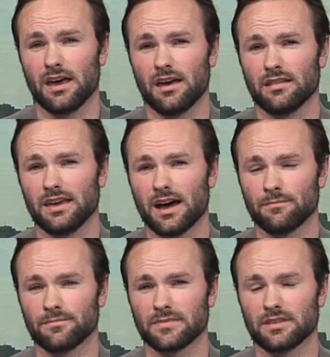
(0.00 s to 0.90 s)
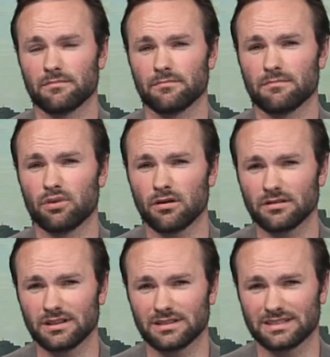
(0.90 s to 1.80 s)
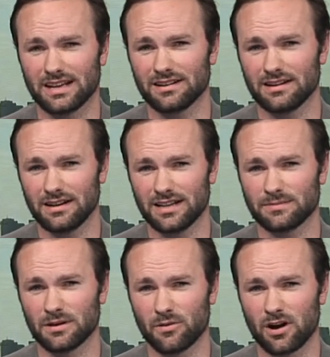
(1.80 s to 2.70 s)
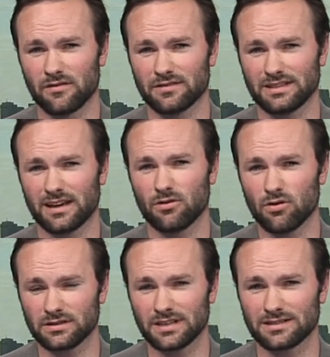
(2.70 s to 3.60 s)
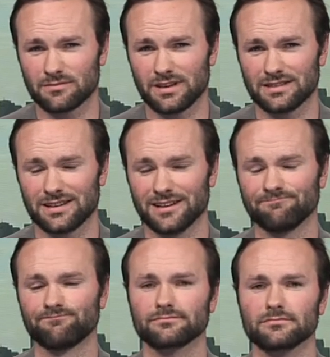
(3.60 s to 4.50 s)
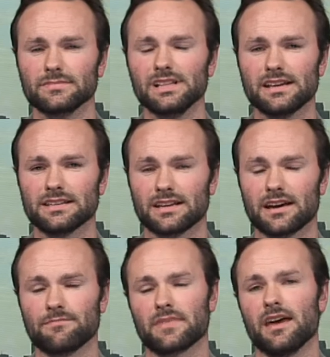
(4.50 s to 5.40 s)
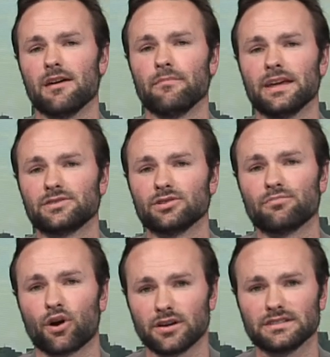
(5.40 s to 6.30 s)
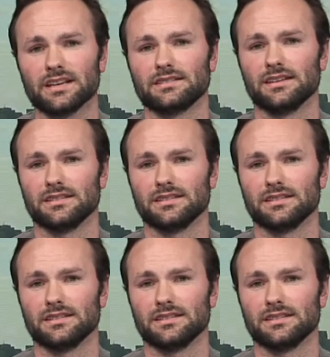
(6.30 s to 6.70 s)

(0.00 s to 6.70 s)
The important thing the Senator needs to be aware of is that autism is a mental processing